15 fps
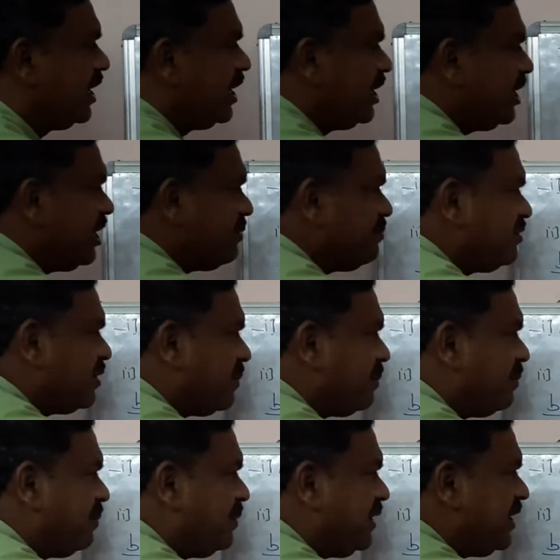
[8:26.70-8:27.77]
If the
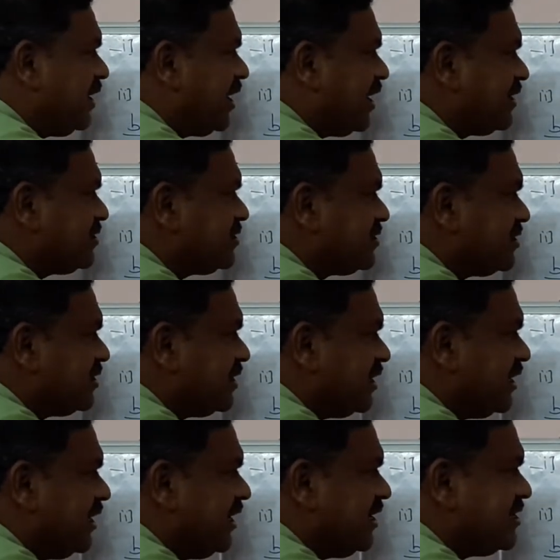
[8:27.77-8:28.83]
pH
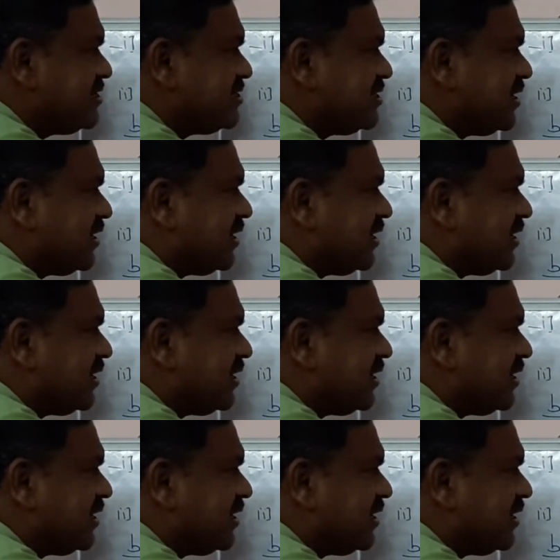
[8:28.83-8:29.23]
is